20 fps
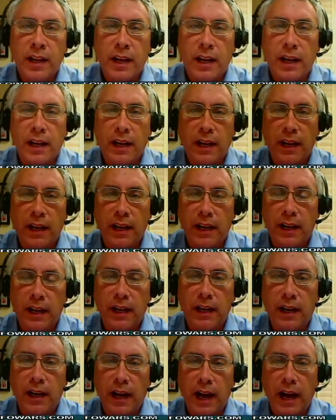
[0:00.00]

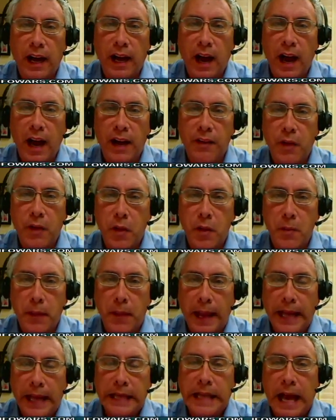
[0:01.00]
uh, I, I, the
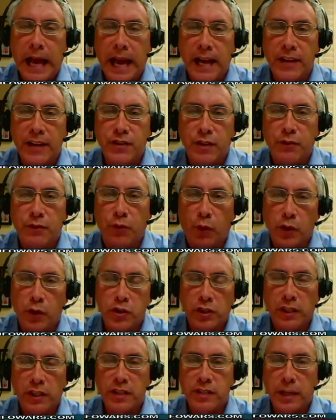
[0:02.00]
bad guys
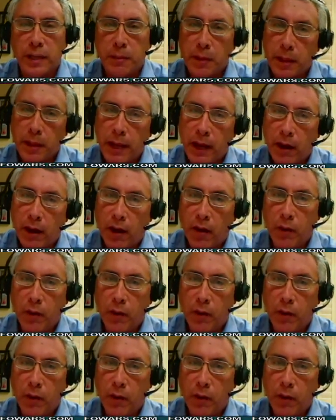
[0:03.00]
unfortunately seem to get all